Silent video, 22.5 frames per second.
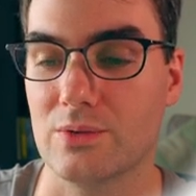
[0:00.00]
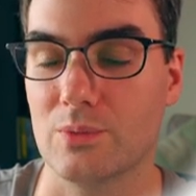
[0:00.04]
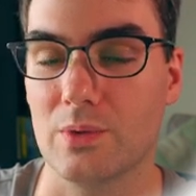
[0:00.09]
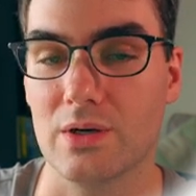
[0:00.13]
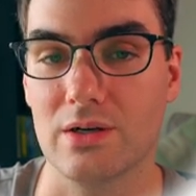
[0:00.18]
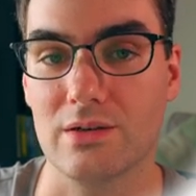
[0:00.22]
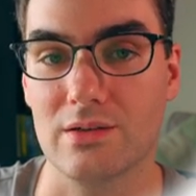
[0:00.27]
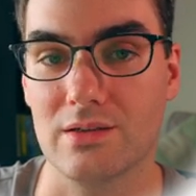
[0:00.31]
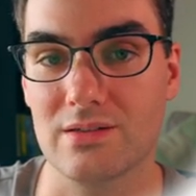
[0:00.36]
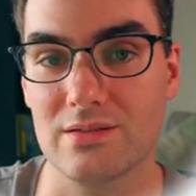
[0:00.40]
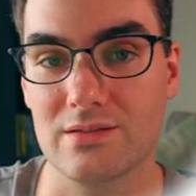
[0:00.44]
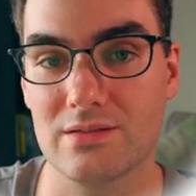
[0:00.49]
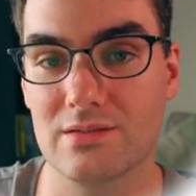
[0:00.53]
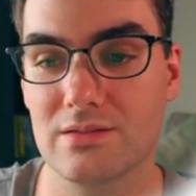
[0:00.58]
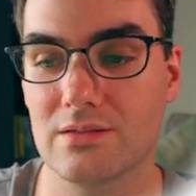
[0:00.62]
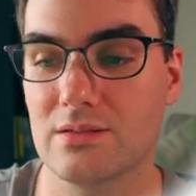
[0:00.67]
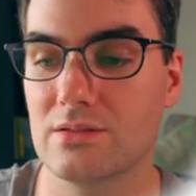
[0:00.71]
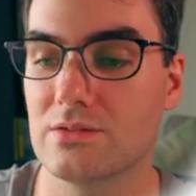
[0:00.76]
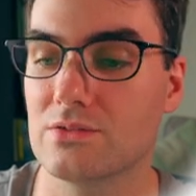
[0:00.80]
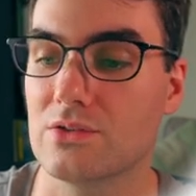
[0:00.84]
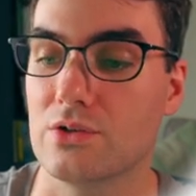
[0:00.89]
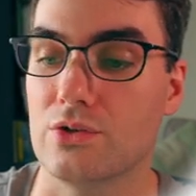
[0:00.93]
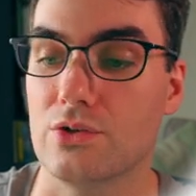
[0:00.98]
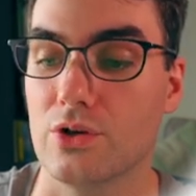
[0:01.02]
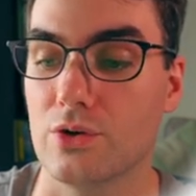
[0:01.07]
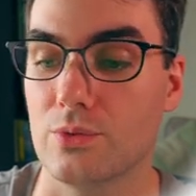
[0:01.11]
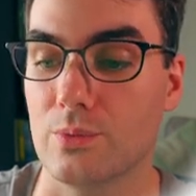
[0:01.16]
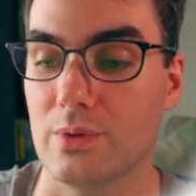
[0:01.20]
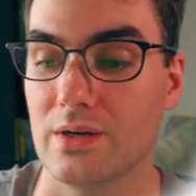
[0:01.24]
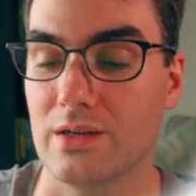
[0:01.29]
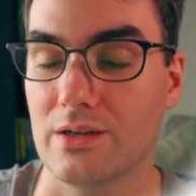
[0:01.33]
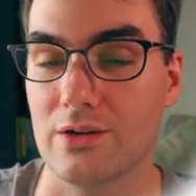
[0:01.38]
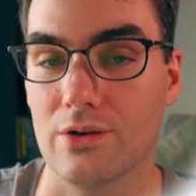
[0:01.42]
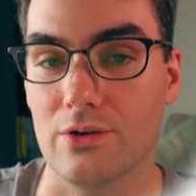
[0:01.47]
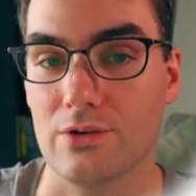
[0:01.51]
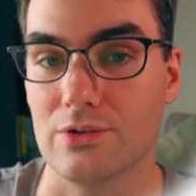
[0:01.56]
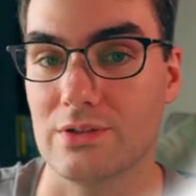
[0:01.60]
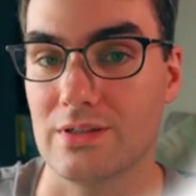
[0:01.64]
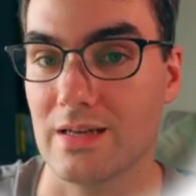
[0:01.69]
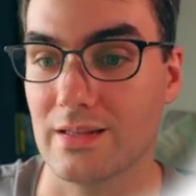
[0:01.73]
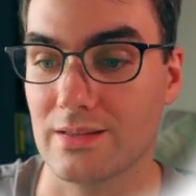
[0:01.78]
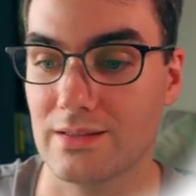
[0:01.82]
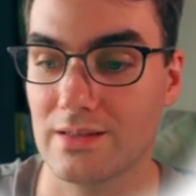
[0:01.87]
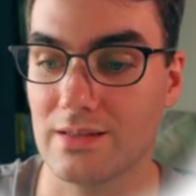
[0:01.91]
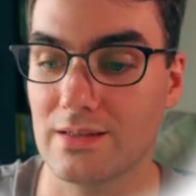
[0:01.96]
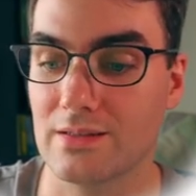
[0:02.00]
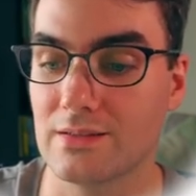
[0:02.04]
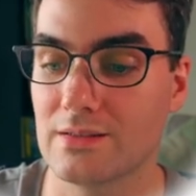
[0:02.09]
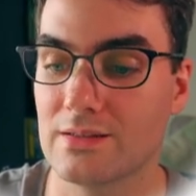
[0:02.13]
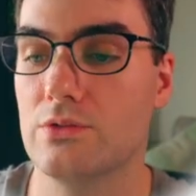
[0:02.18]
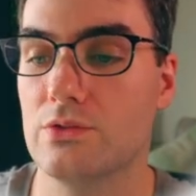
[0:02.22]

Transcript: where it is, so you know where to go to get there.